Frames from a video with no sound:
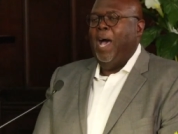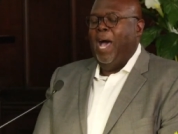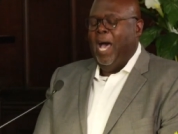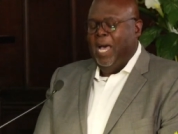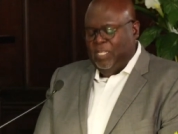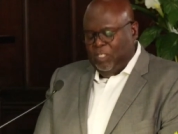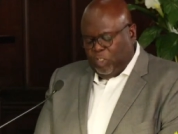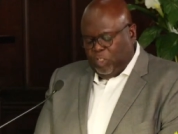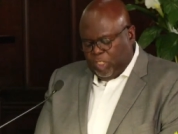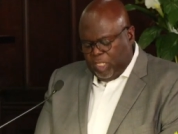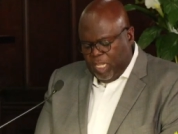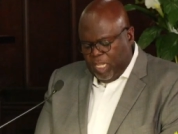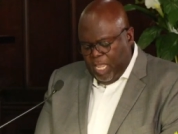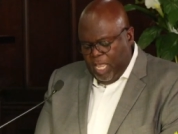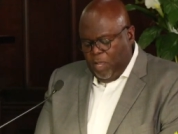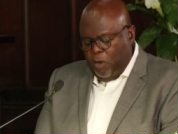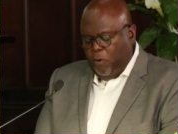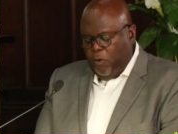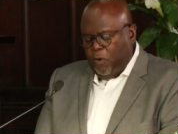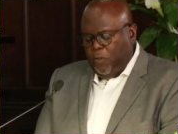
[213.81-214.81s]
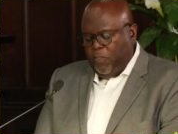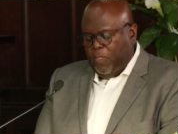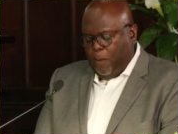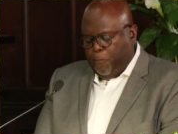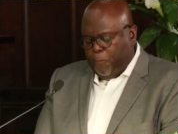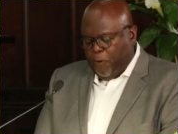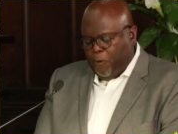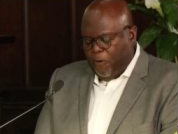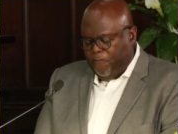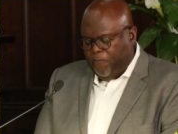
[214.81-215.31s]
until their
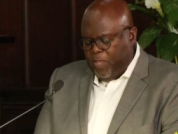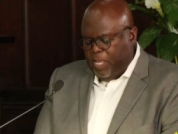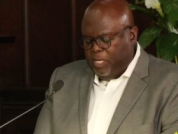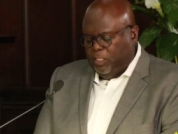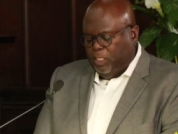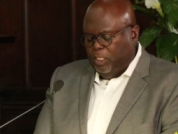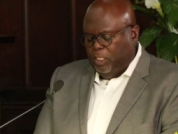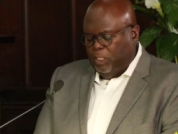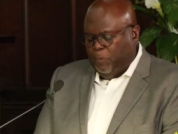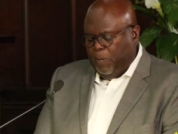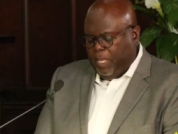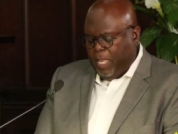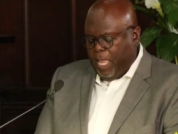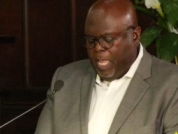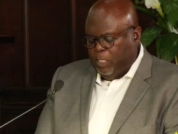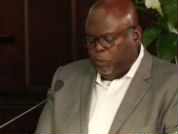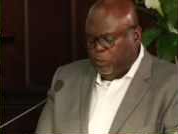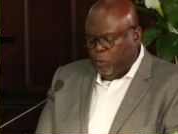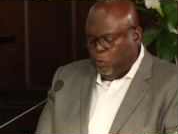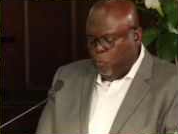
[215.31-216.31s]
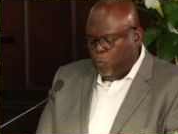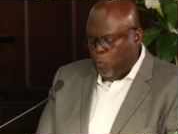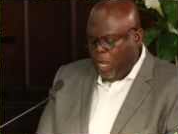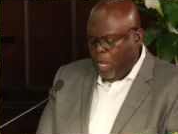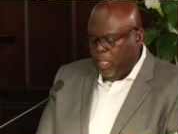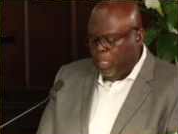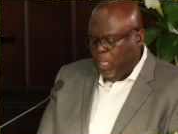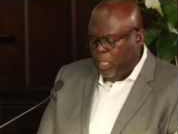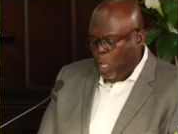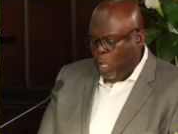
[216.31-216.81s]
provisions began to
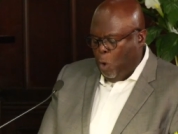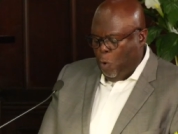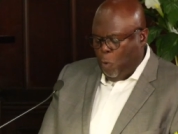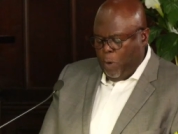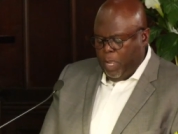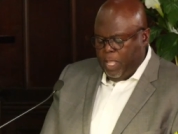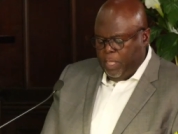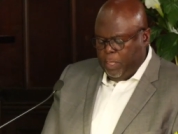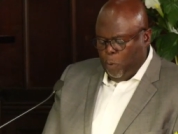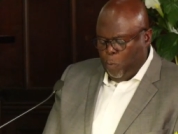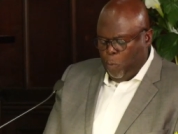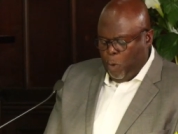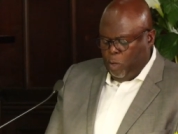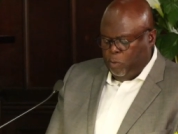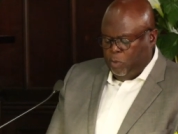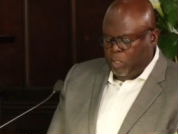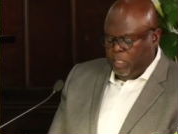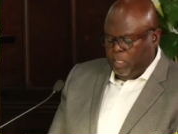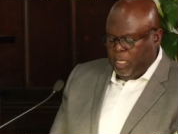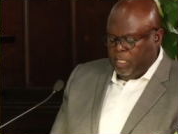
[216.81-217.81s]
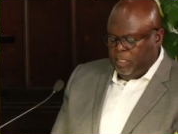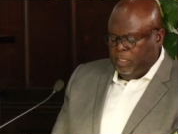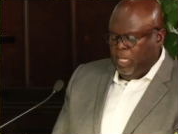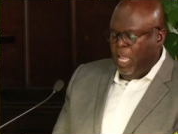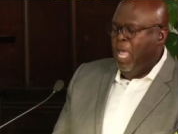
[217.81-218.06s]
run low in the wilderness